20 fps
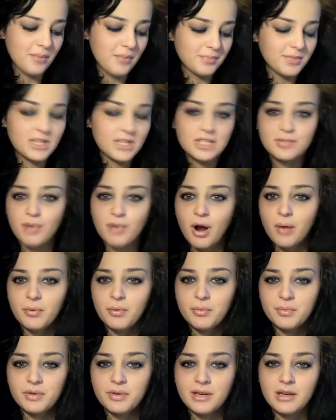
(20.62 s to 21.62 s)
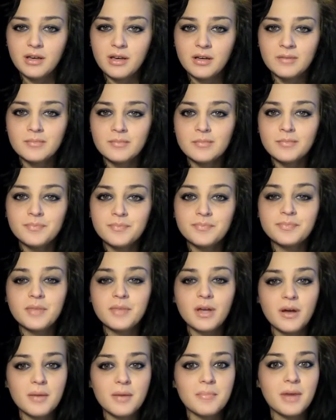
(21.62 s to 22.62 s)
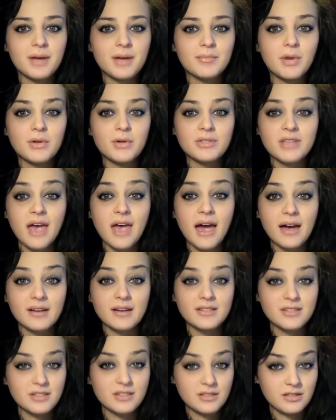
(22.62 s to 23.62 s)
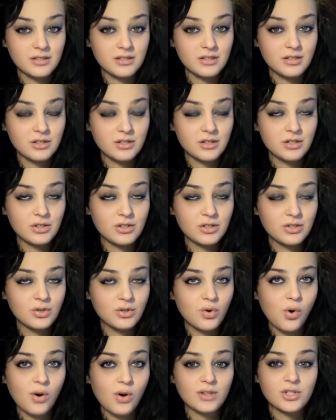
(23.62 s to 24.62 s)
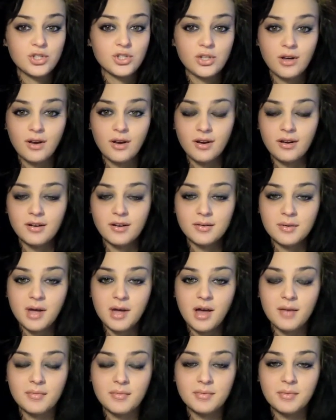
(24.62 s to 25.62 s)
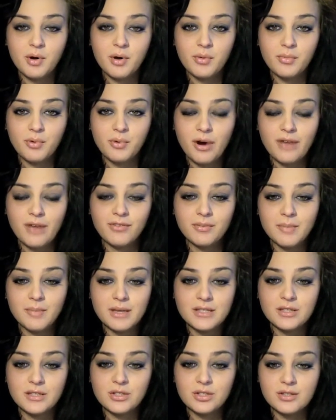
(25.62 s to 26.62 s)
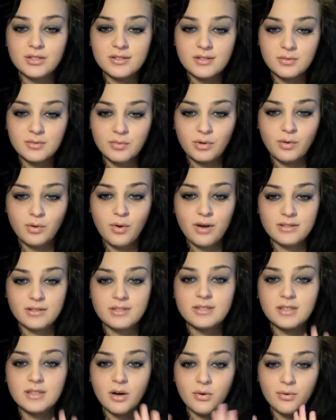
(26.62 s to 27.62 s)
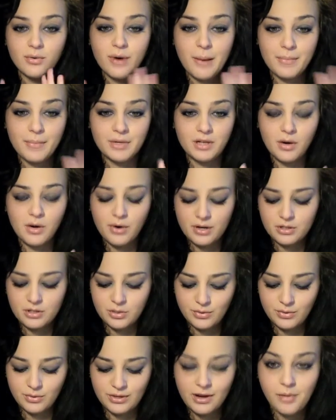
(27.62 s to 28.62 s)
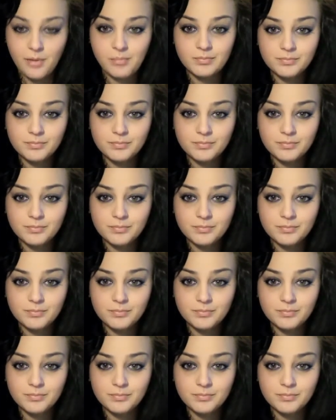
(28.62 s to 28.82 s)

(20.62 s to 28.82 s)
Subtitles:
This is probably my most asked question in both private messages and requests, so I'm going to go ahead and do it now.